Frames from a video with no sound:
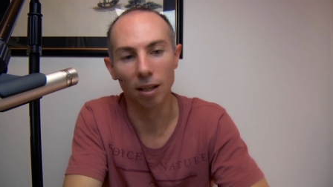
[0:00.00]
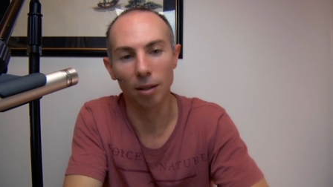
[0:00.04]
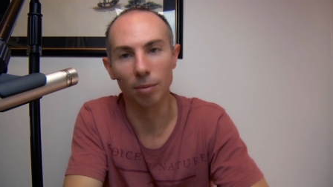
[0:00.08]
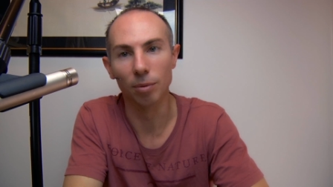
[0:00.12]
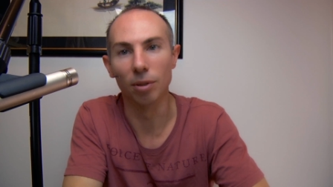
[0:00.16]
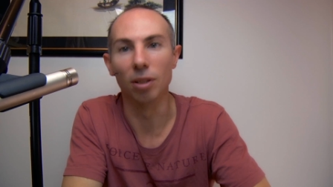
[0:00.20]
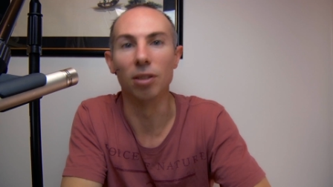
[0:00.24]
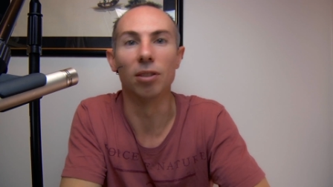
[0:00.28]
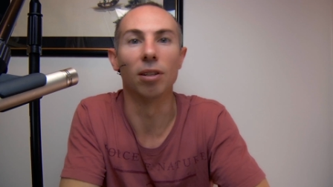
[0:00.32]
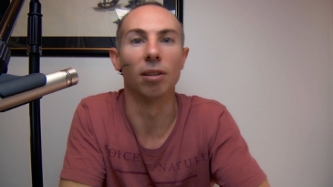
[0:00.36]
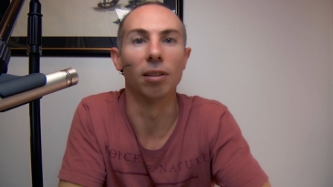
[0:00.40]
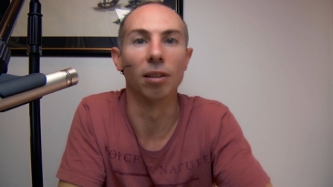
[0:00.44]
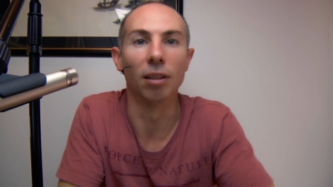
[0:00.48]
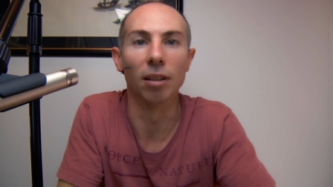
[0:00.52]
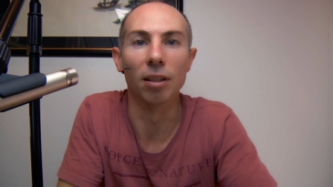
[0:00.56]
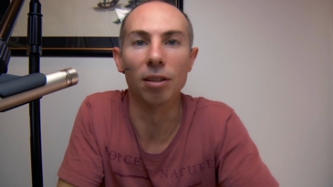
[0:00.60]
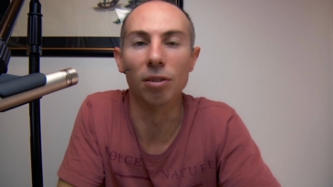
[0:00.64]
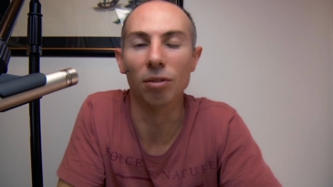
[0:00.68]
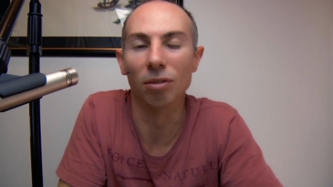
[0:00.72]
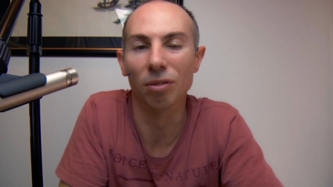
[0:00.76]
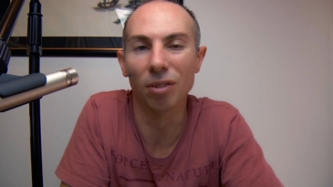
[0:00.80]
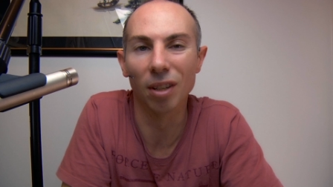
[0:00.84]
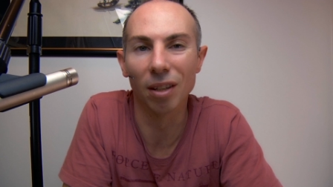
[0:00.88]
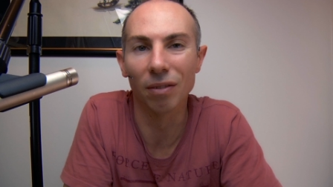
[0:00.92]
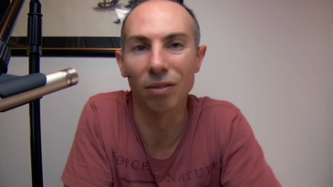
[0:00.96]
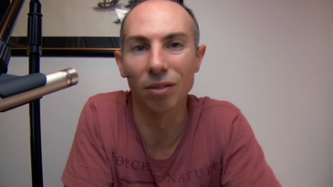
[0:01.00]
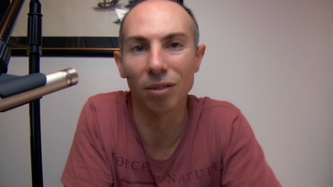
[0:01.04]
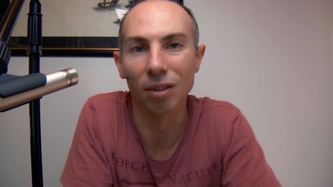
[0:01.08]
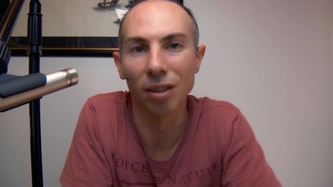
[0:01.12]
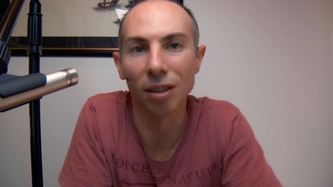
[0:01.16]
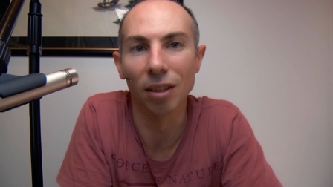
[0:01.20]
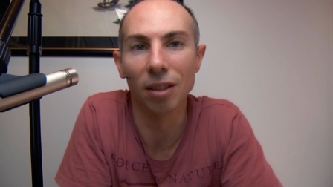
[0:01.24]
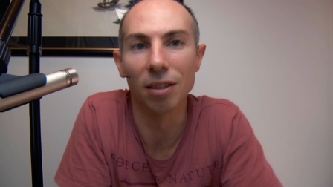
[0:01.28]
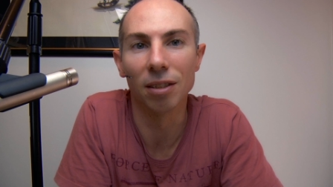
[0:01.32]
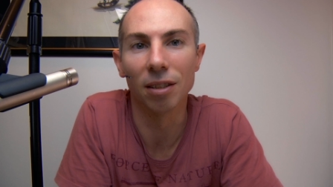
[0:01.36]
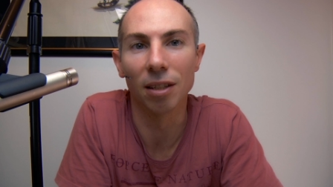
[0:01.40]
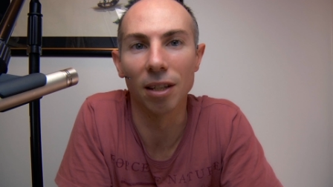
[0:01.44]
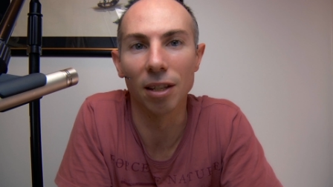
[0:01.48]
So generally you'll never
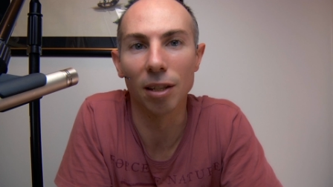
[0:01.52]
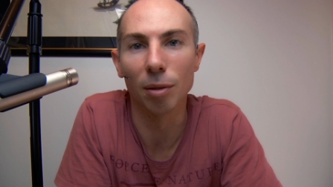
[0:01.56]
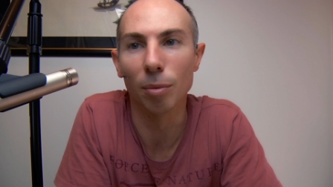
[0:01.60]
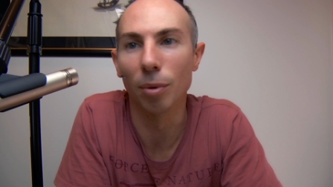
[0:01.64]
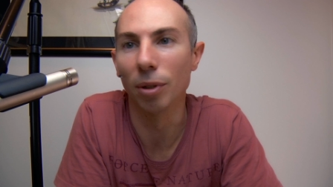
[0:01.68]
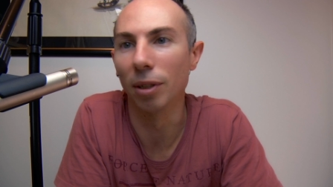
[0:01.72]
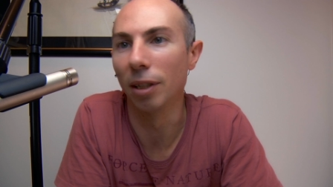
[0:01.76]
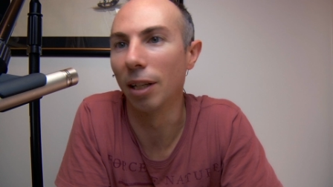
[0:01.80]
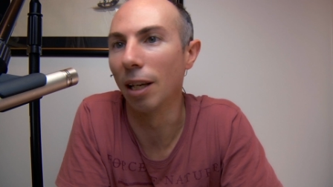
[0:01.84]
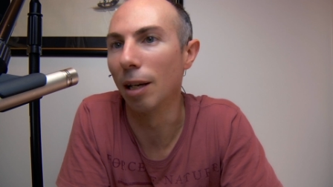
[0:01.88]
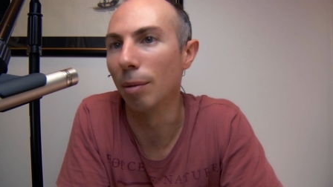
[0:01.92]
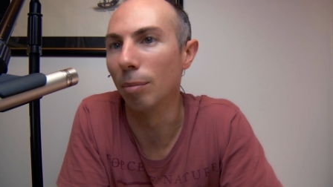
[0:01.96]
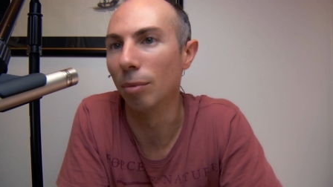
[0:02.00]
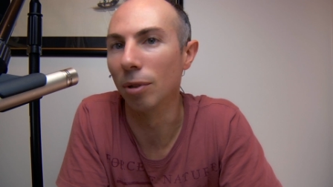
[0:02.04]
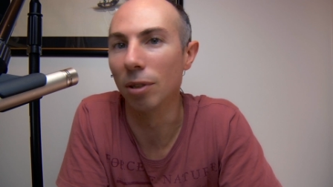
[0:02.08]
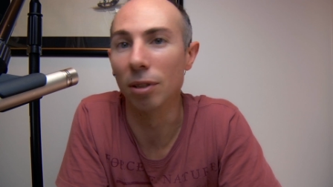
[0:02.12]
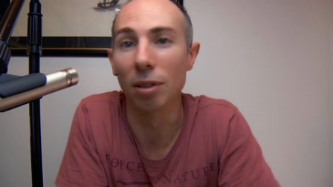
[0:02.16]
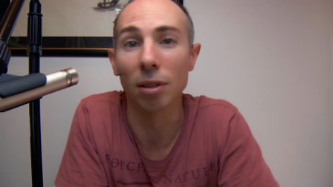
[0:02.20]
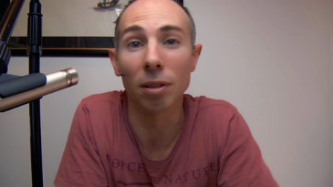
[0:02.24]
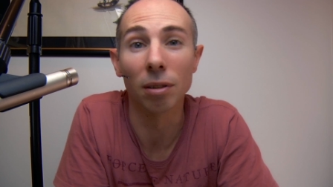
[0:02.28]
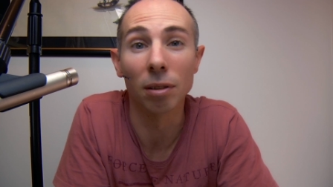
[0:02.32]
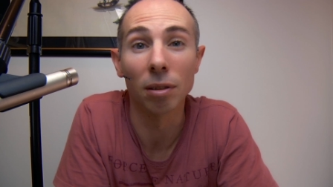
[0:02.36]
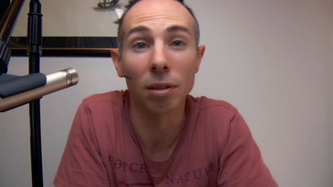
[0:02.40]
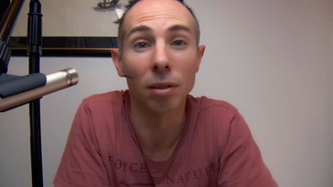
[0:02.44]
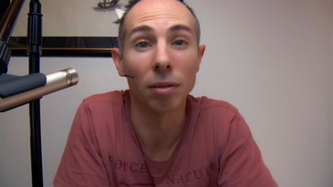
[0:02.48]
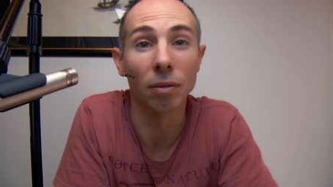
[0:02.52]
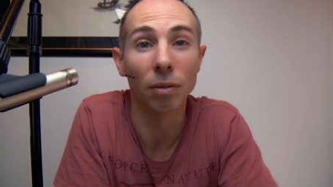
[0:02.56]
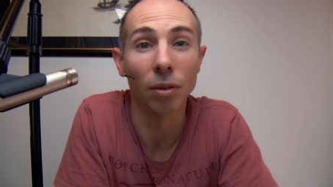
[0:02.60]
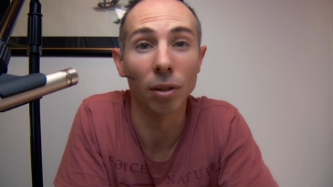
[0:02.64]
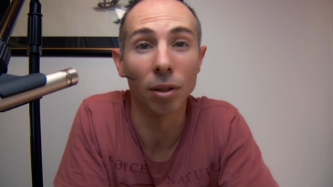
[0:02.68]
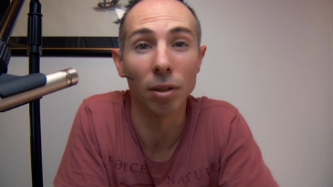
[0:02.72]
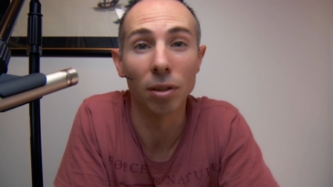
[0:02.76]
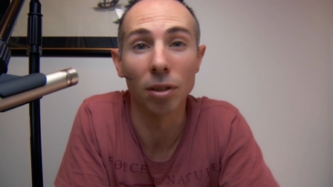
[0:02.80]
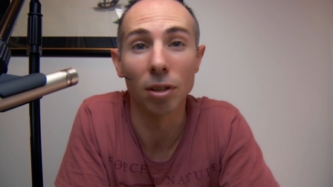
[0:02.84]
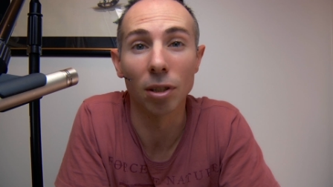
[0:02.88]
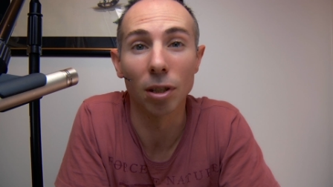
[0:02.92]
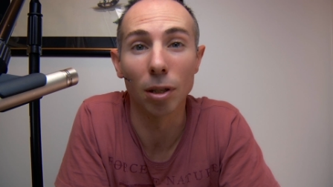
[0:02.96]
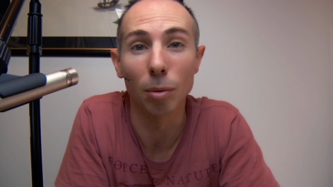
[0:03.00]
really see them on camera, so this is the
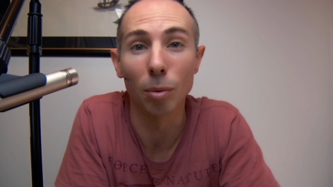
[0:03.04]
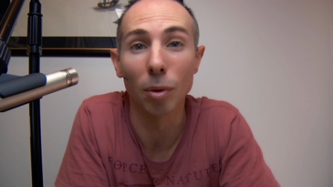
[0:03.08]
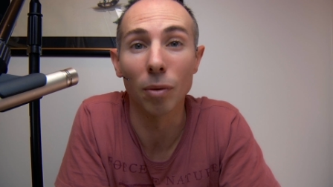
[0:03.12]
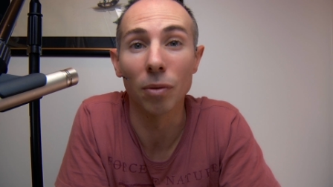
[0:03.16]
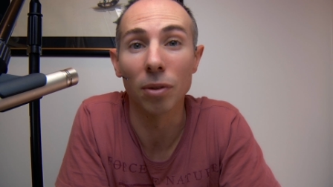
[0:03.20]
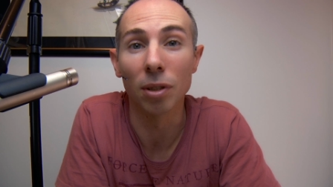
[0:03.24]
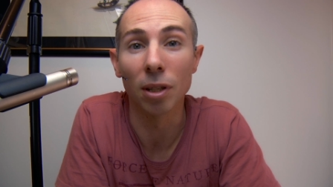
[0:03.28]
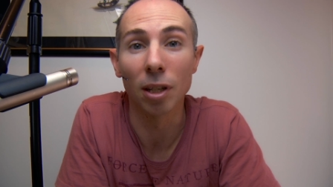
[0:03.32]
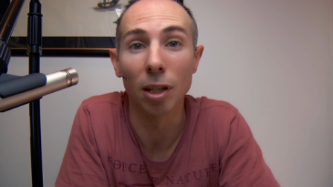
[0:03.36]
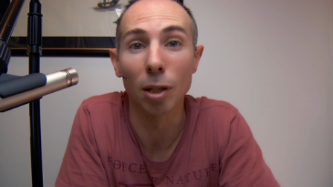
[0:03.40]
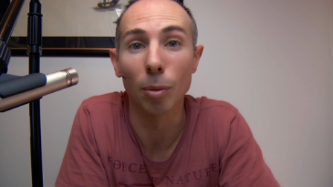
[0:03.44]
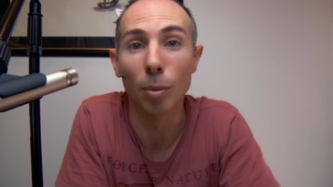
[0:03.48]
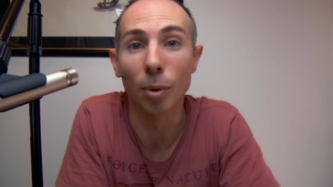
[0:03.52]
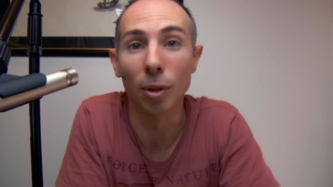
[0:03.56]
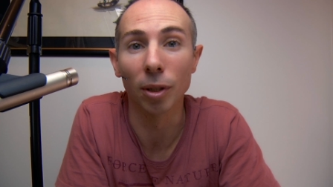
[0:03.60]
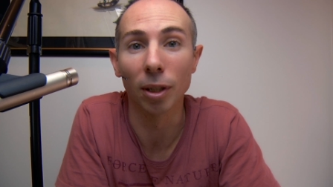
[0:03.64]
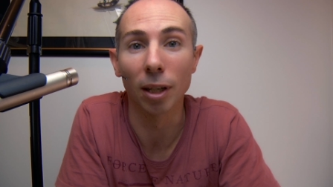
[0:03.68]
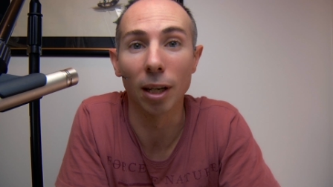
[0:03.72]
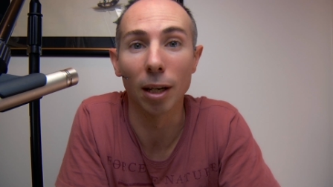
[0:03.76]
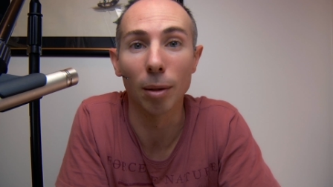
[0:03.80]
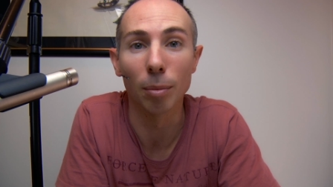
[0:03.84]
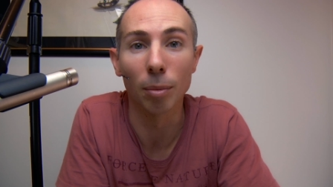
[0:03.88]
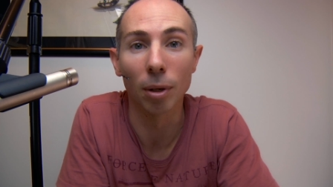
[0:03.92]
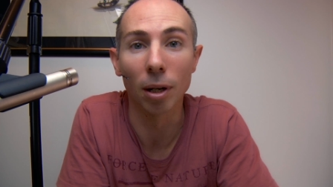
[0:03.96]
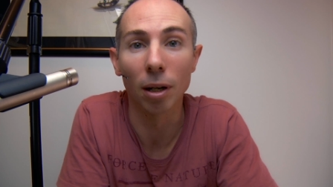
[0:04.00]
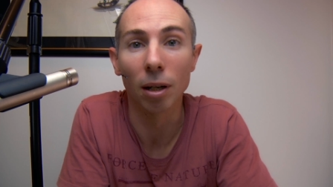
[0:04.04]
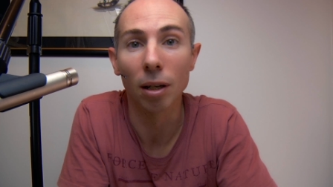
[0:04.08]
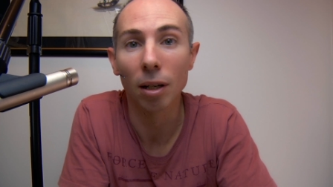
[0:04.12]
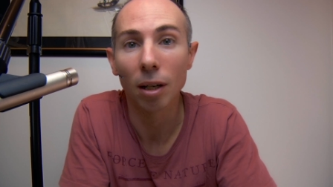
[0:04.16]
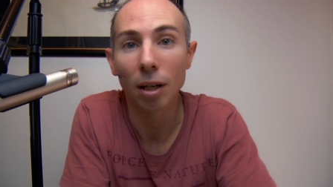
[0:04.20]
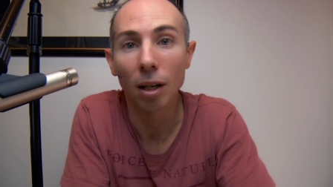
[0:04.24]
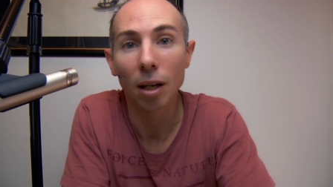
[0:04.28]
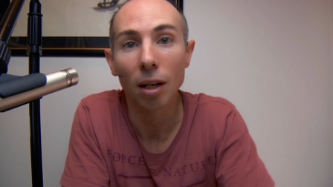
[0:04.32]
first time you've seen them on camera.